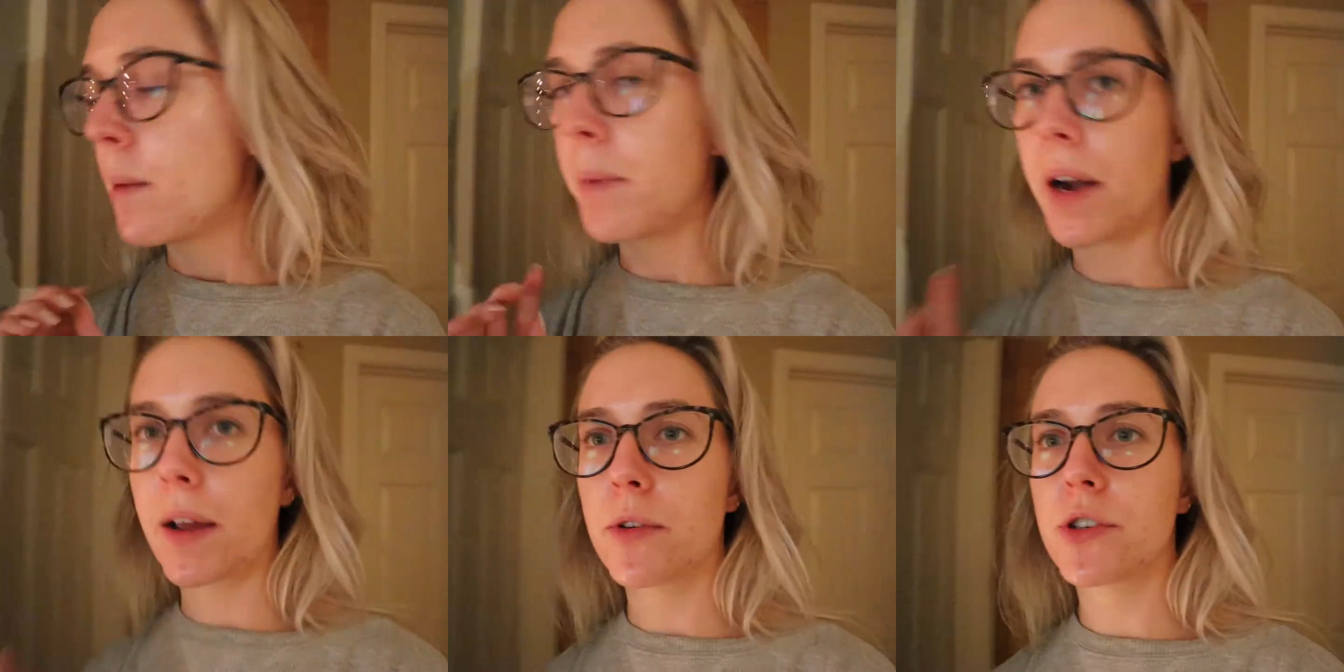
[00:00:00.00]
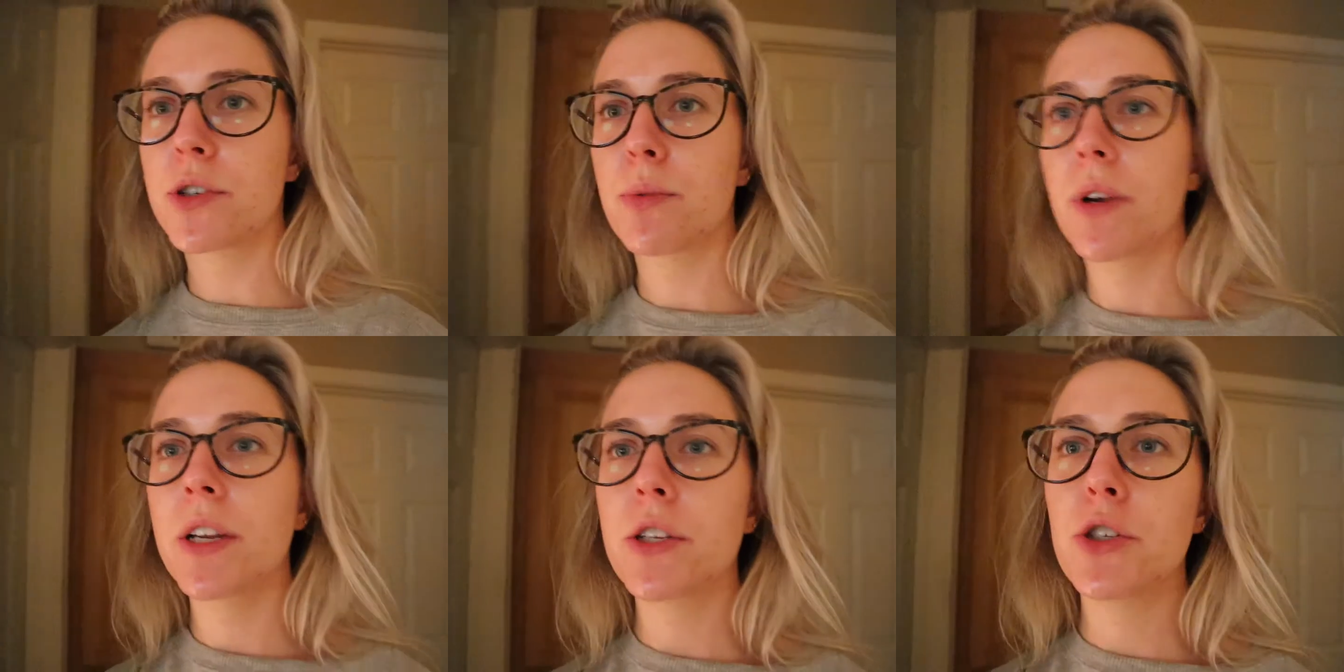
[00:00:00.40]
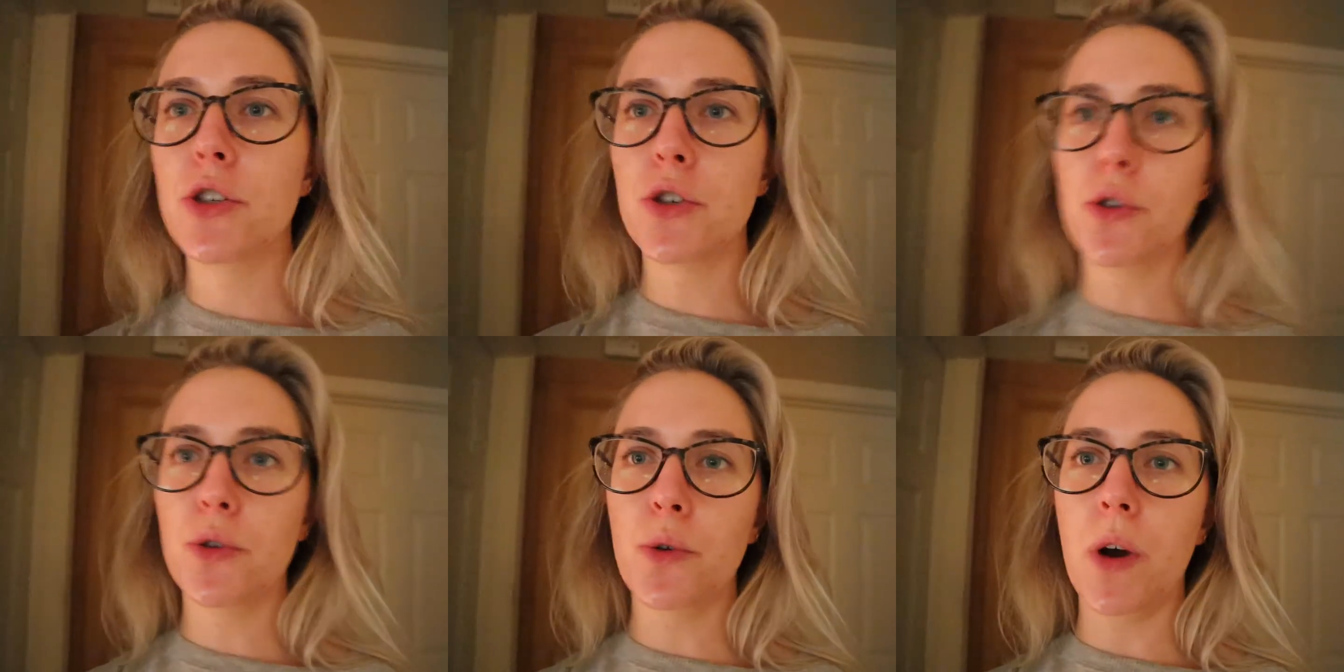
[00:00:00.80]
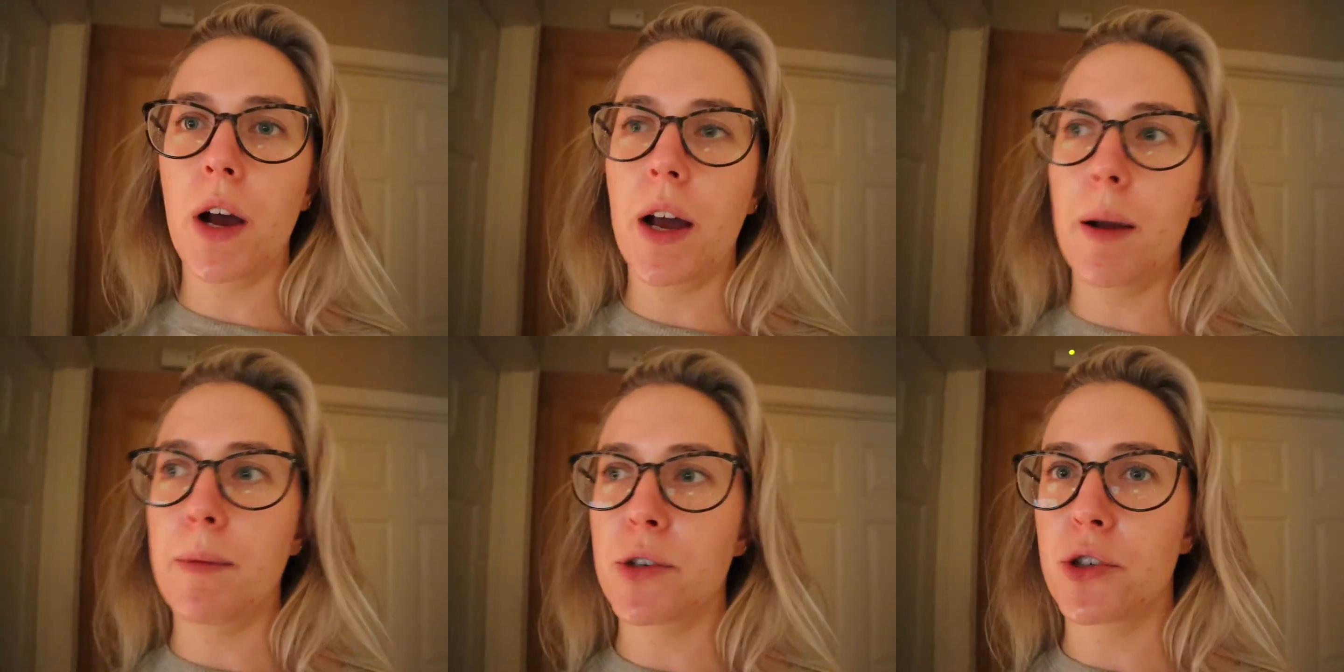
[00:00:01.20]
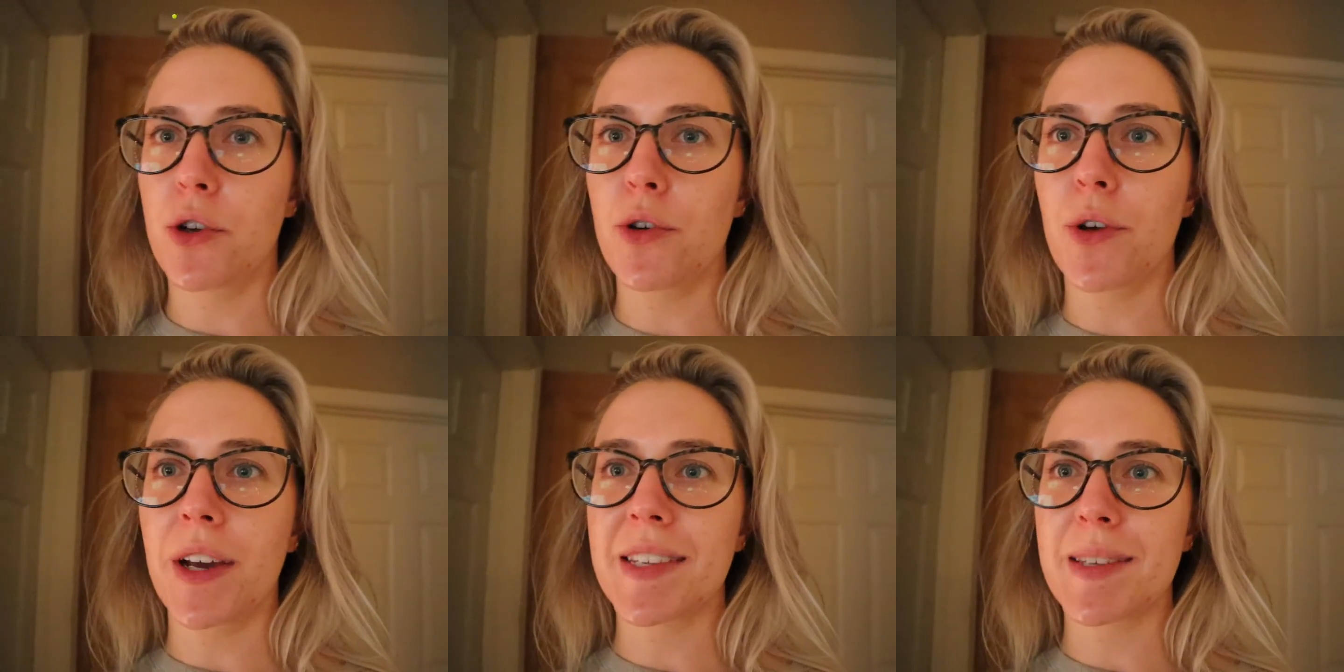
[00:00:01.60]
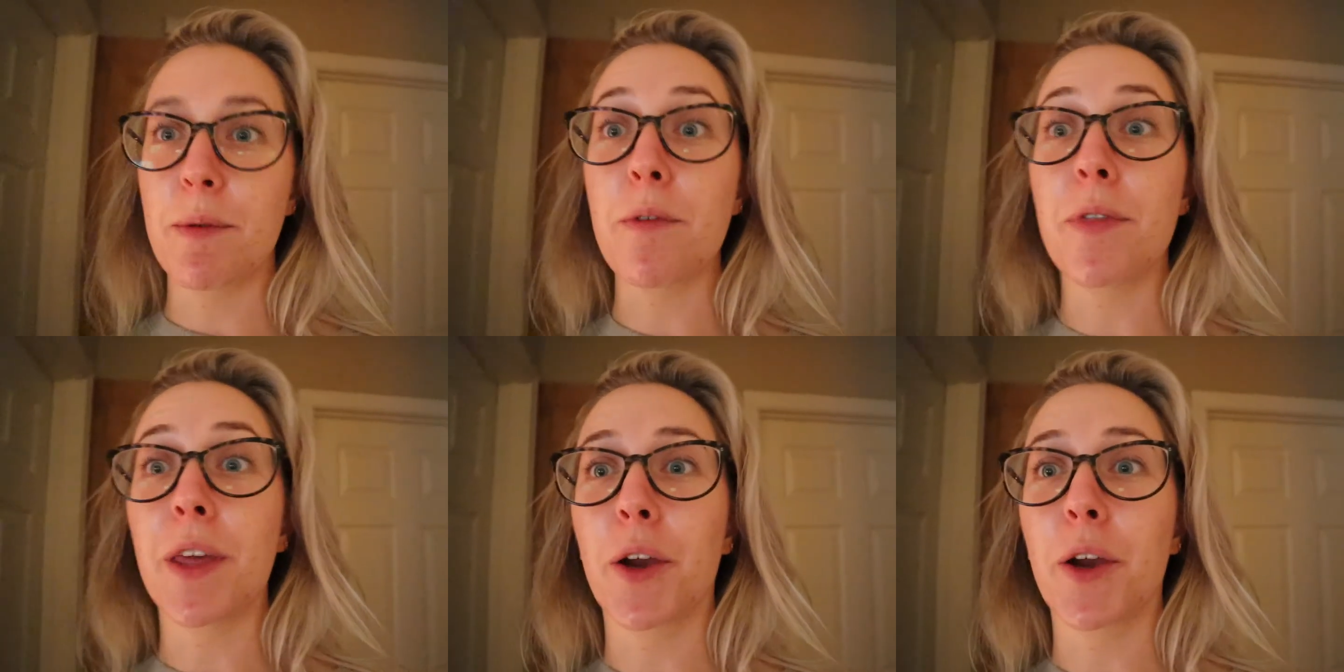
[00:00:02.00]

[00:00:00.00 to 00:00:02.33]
But I just wanted to um, show you guys some of